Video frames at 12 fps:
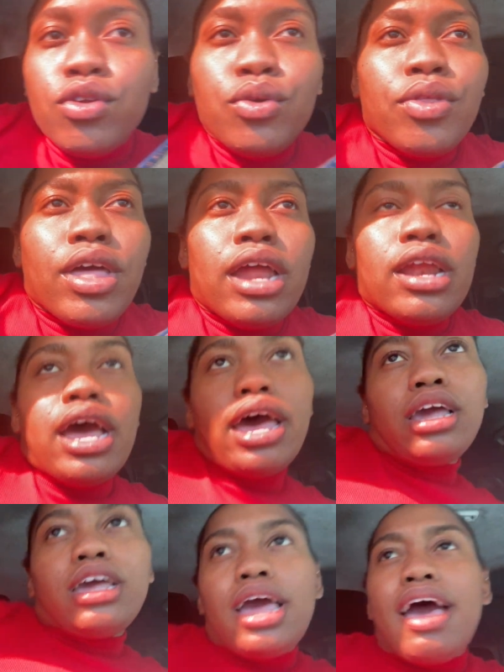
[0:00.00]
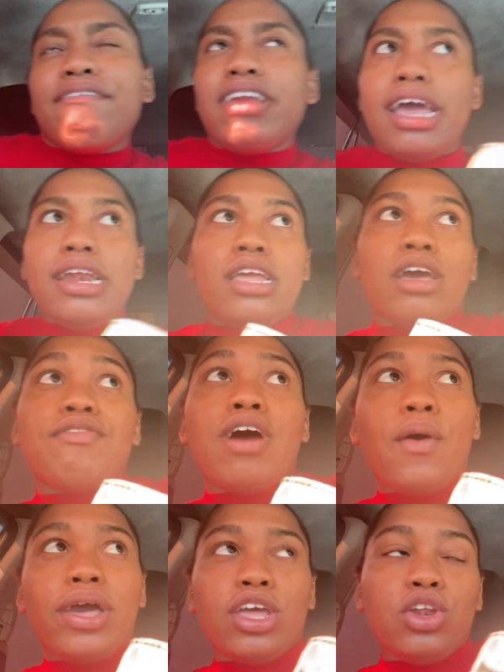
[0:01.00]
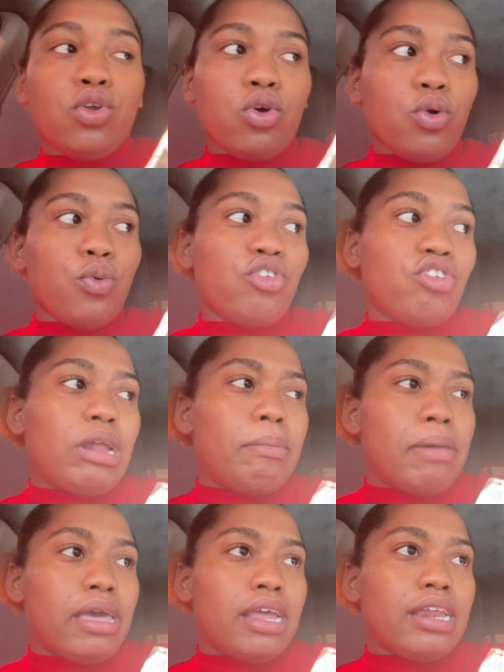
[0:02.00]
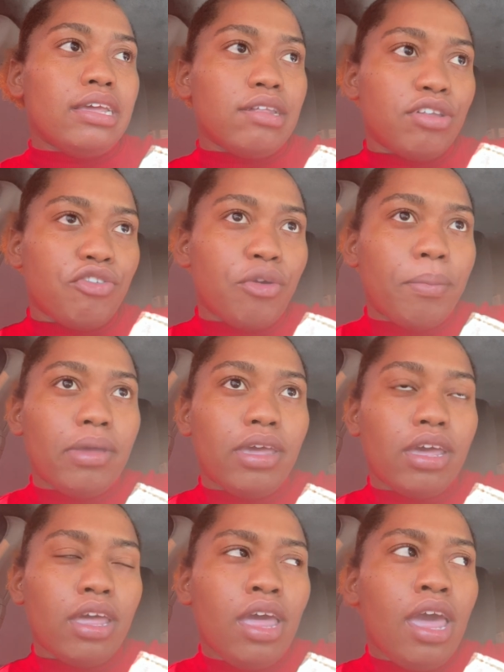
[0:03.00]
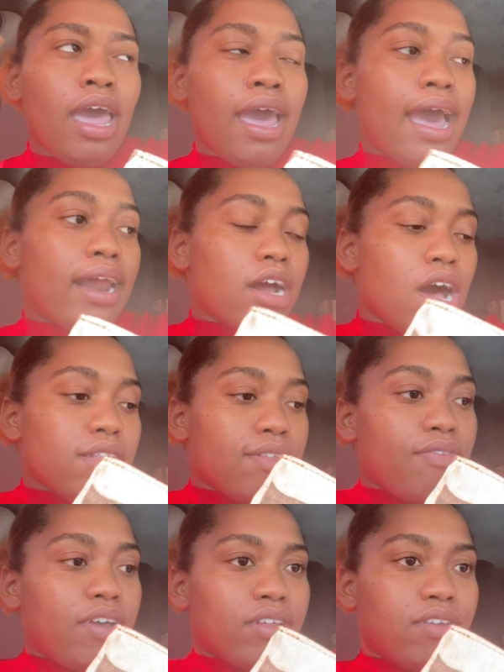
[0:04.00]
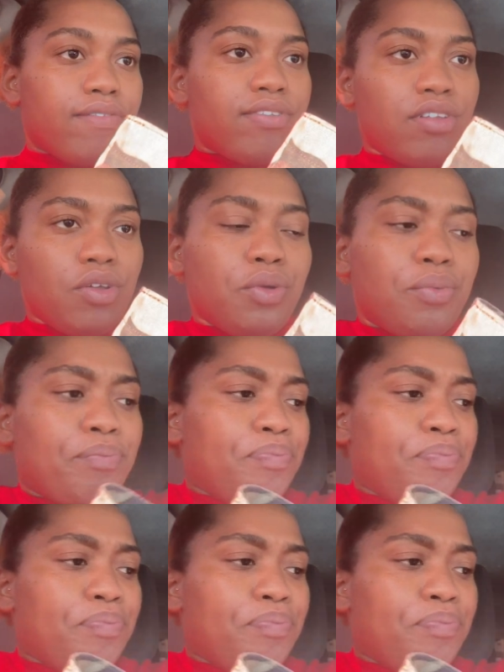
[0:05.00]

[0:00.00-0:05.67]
that. I have an idea of how I can do it, which can make it easy for me and cost effective, so